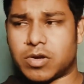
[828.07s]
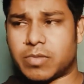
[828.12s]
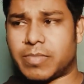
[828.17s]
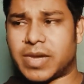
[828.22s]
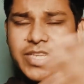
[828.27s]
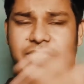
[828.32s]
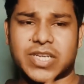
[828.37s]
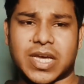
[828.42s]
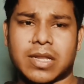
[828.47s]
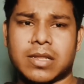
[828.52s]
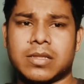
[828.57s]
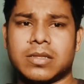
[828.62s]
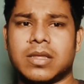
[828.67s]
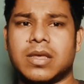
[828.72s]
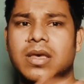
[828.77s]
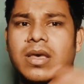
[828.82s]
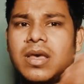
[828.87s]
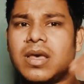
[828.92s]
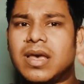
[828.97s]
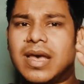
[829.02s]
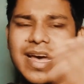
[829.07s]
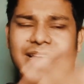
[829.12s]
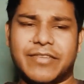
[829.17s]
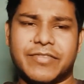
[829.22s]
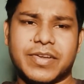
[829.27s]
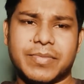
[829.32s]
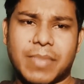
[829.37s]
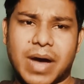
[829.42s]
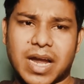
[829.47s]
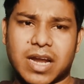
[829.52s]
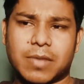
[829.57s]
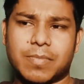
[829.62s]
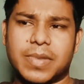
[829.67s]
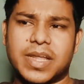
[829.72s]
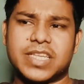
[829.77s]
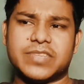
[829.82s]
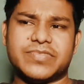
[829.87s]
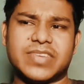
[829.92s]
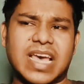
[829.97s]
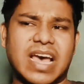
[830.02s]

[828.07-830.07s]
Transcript: on my channel, NFT Marketplace.